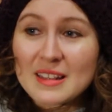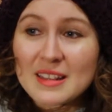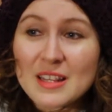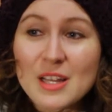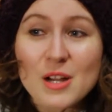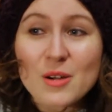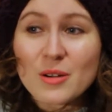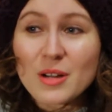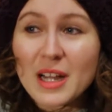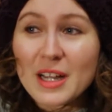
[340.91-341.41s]

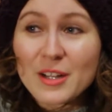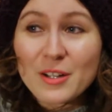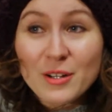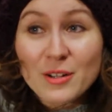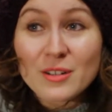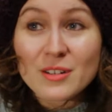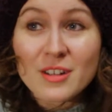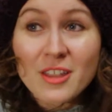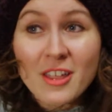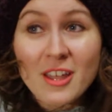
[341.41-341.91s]
I
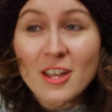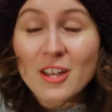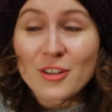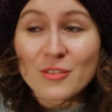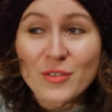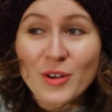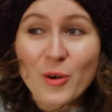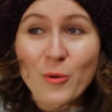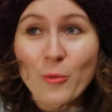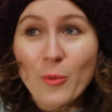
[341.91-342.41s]
couldn't think
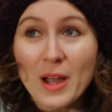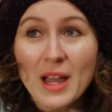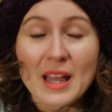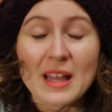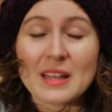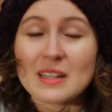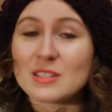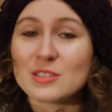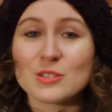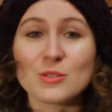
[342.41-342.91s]
of a
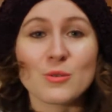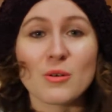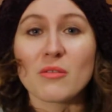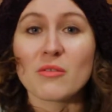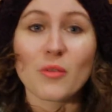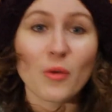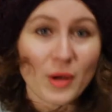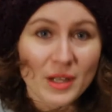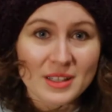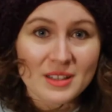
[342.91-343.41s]
way to
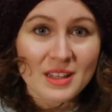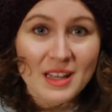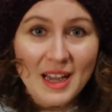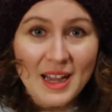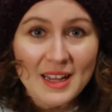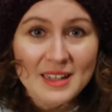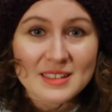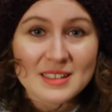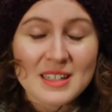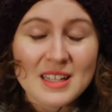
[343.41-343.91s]
avoid that.